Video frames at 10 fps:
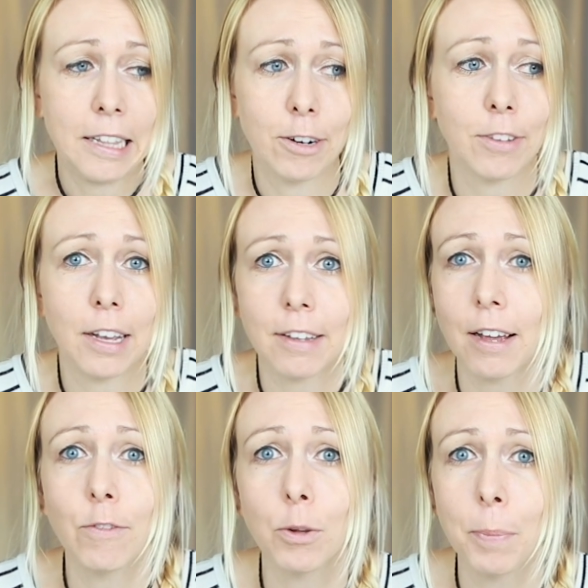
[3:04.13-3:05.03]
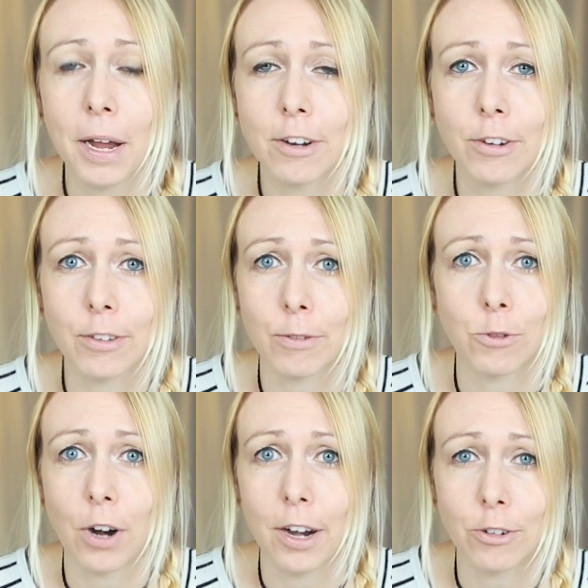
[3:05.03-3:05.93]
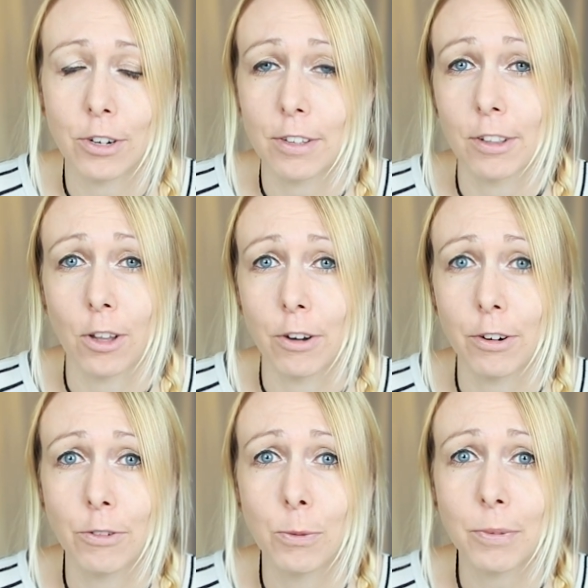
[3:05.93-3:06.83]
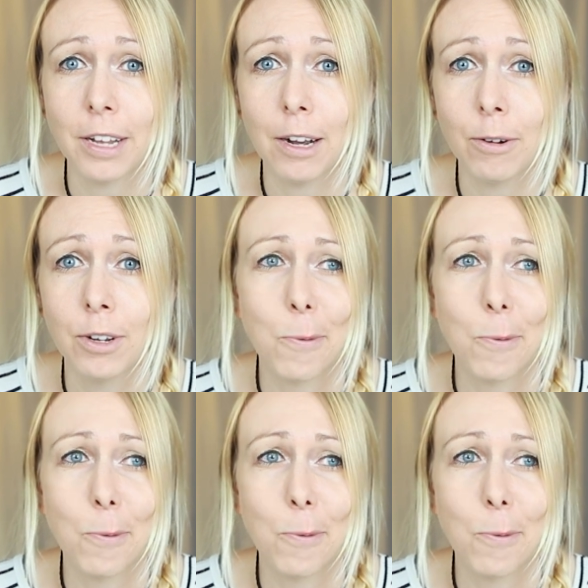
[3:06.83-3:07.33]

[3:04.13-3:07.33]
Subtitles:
There's several pages of dryer sheets in laundry rooms now,